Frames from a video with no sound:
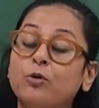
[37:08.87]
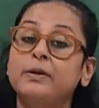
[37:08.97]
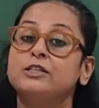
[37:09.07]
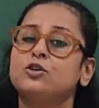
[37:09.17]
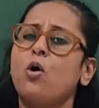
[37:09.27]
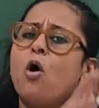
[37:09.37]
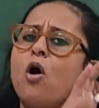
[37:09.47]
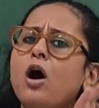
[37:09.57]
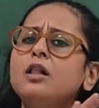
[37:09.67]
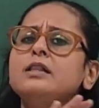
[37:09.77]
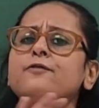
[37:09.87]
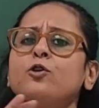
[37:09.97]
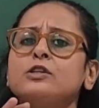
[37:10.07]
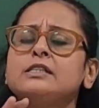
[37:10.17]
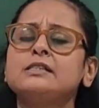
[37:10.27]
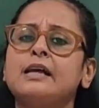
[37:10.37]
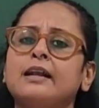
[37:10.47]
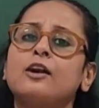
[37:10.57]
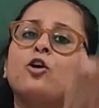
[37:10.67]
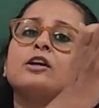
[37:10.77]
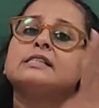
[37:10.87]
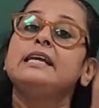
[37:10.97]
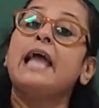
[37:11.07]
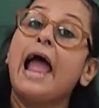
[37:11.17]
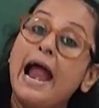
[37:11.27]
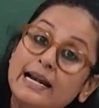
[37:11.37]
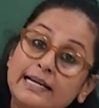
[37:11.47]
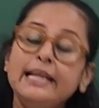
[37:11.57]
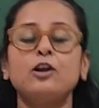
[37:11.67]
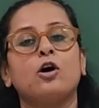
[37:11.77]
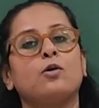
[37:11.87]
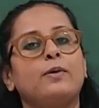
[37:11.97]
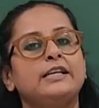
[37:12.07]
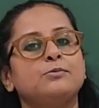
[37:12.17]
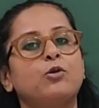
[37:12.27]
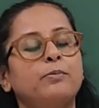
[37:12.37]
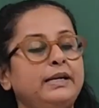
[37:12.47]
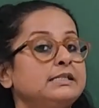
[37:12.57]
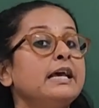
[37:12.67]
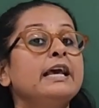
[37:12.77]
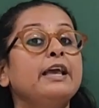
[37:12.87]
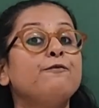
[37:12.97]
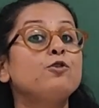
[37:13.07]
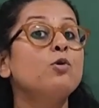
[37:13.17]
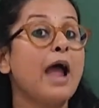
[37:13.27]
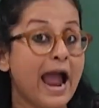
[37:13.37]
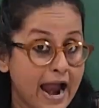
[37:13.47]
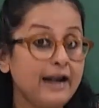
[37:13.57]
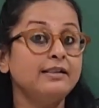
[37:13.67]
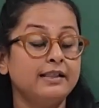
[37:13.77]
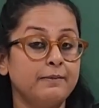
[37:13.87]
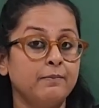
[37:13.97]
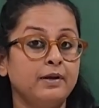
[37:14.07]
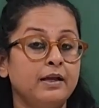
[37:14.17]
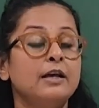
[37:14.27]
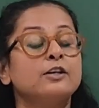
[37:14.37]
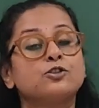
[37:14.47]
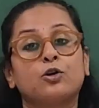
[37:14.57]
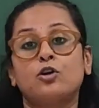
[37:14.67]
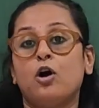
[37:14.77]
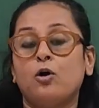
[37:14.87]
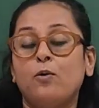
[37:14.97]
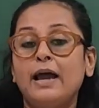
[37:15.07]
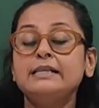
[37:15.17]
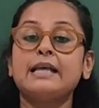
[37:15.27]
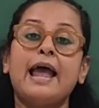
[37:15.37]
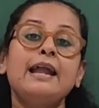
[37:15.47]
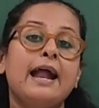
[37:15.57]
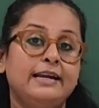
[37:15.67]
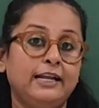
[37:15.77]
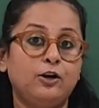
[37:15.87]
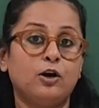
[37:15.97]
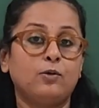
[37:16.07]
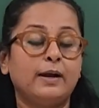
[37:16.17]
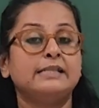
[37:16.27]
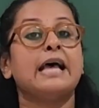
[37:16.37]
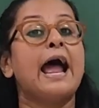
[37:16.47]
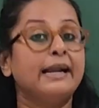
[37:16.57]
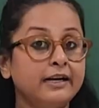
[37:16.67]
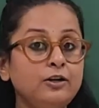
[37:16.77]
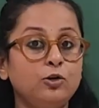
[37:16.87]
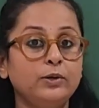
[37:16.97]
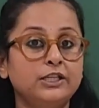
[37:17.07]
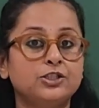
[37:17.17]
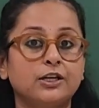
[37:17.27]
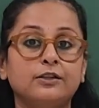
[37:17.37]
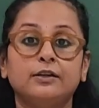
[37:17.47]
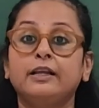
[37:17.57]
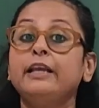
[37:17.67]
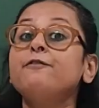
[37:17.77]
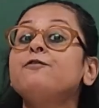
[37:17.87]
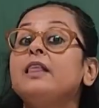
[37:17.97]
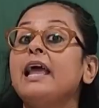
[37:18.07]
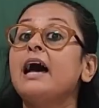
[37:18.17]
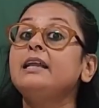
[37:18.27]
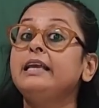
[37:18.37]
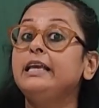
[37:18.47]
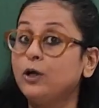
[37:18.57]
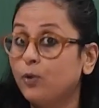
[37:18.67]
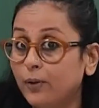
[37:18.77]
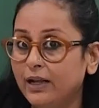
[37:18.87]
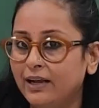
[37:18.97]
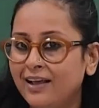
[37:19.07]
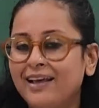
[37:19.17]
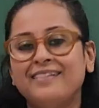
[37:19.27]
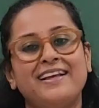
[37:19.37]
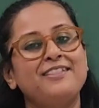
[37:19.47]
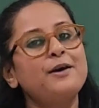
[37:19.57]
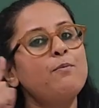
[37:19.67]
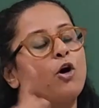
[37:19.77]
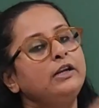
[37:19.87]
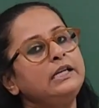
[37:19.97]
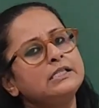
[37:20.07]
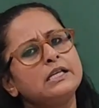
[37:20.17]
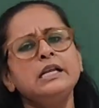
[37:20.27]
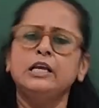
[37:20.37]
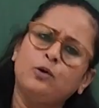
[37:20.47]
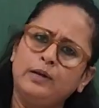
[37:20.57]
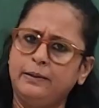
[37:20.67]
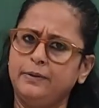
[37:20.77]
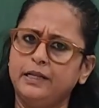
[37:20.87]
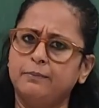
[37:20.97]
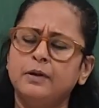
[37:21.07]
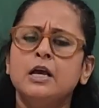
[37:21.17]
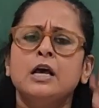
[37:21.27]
moments, so all the forces that are causing anti-clockwise moments, if you add them, so clockwise and anti-clockwise added to each other, if they are equal, then the body is in equilibrium.